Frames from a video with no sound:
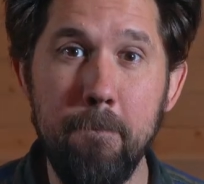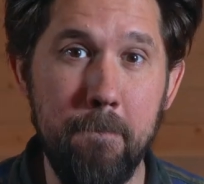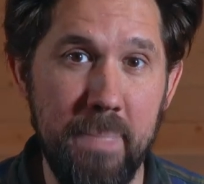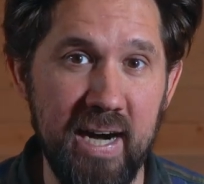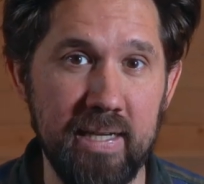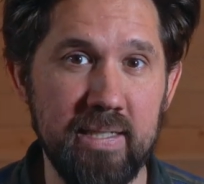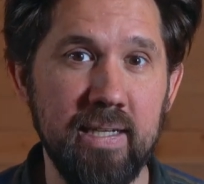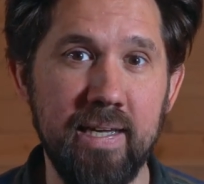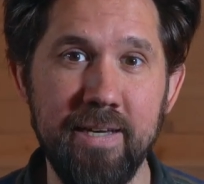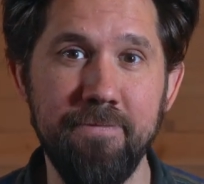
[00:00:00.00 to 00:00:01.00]
But
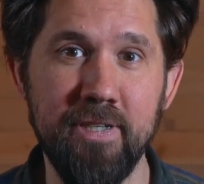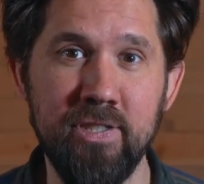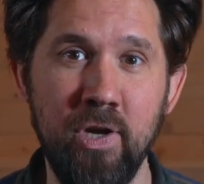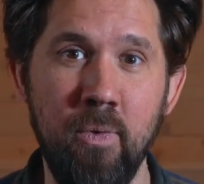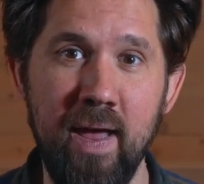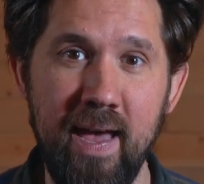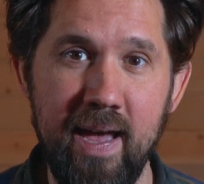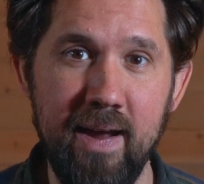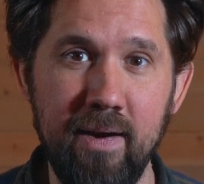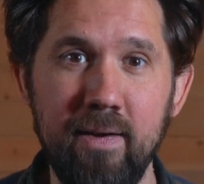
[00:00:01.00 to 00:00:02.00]
if there's no
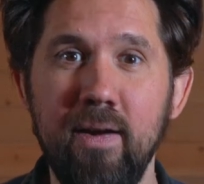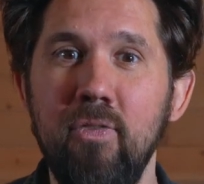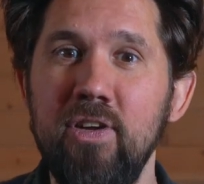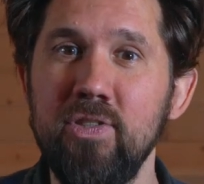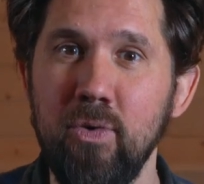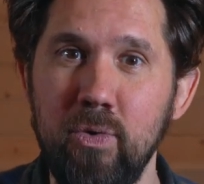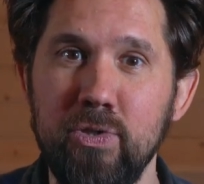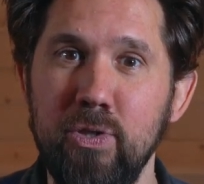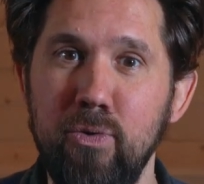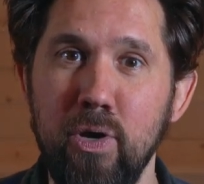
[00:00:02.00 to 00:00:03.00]
air, there's
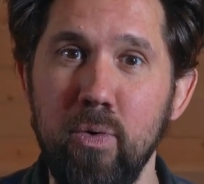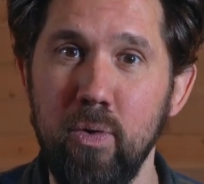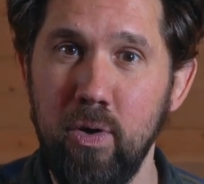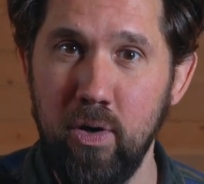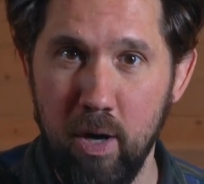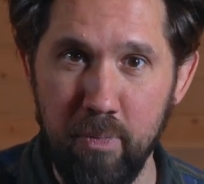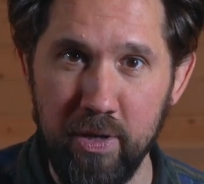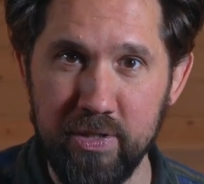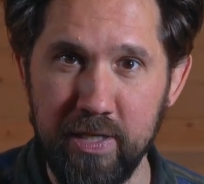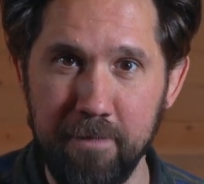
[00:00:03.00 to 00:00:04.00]
also no
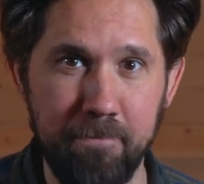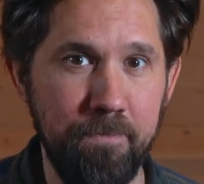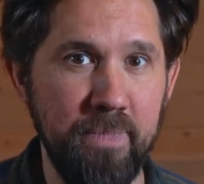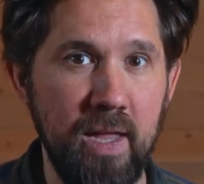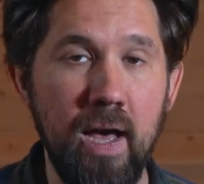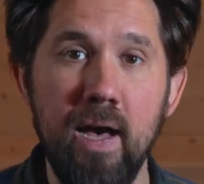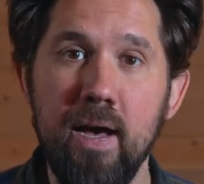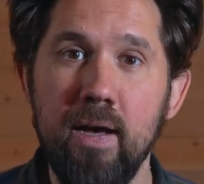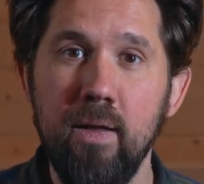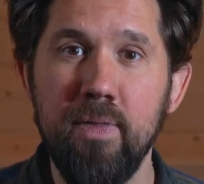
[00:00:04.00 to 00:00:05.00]
composting.
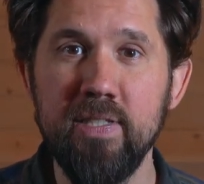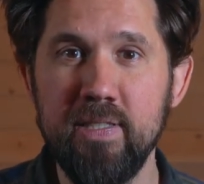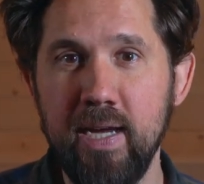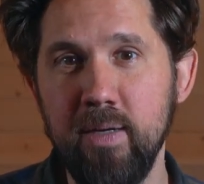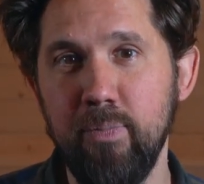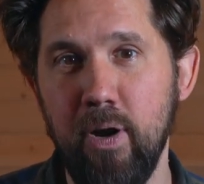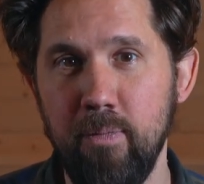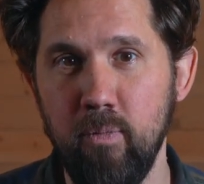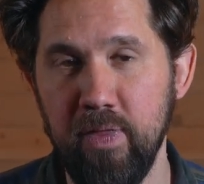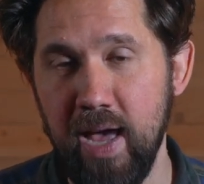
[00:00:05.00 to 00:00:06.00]
The second
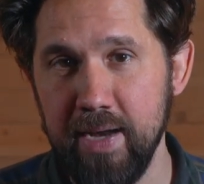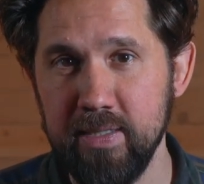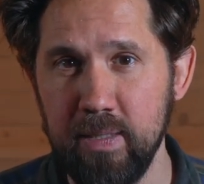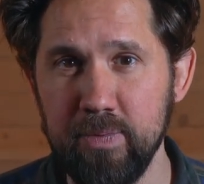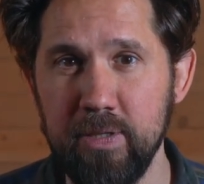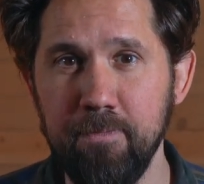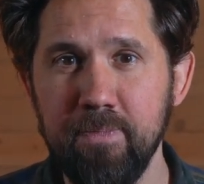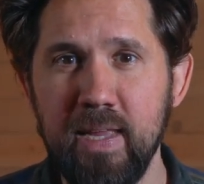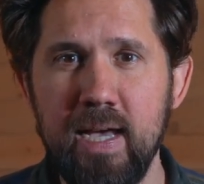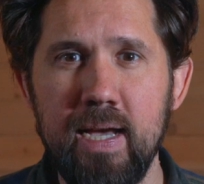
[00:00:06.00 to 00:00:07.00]
problem with that assumption
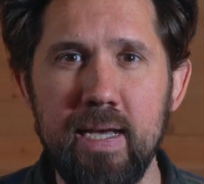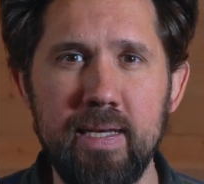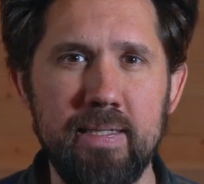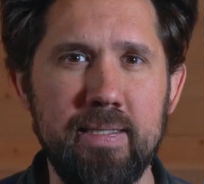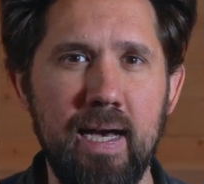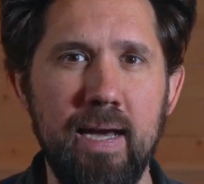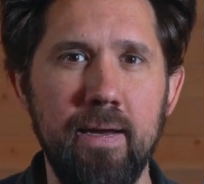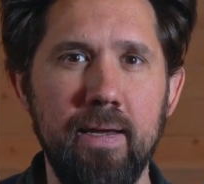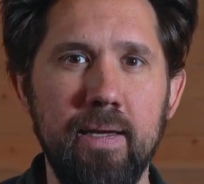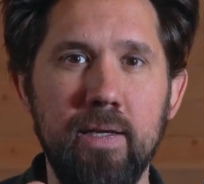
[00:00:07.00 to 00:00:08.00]
is that
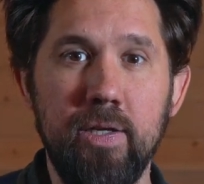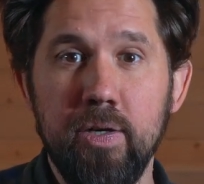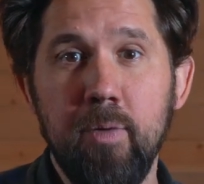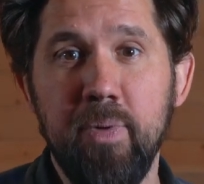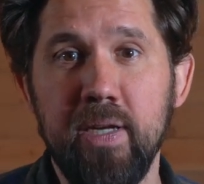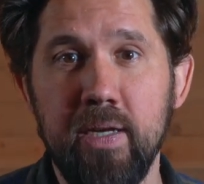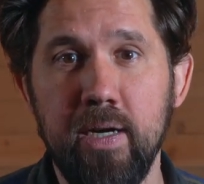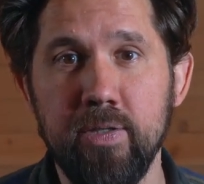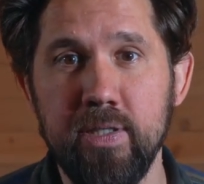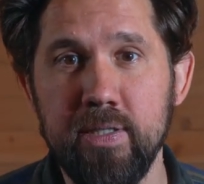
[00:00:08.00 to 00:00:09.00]
in European
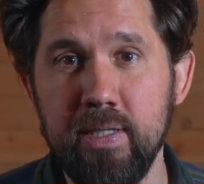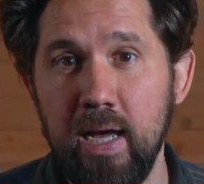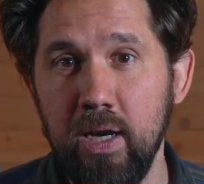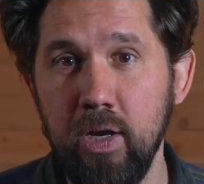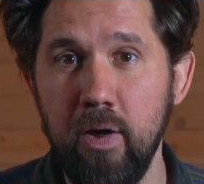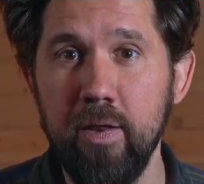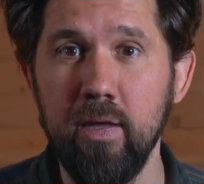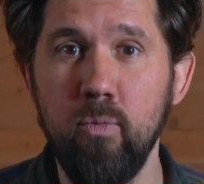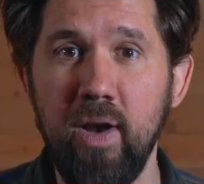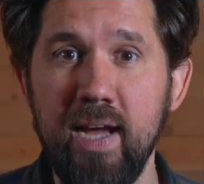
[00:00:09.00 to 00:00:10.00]
countries, a lot of
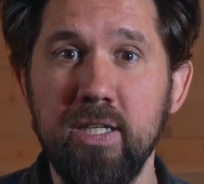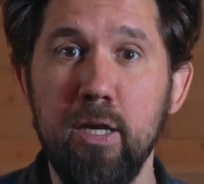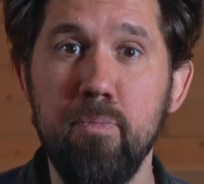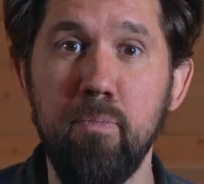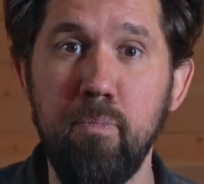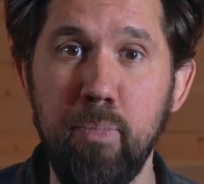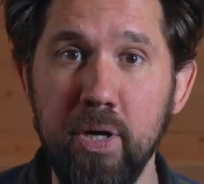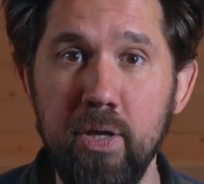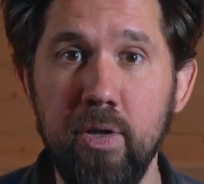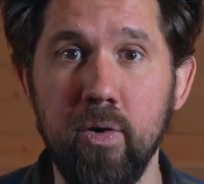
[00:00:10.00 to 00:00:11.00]
them will actually
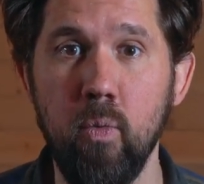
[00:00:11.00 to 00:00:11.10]
burn their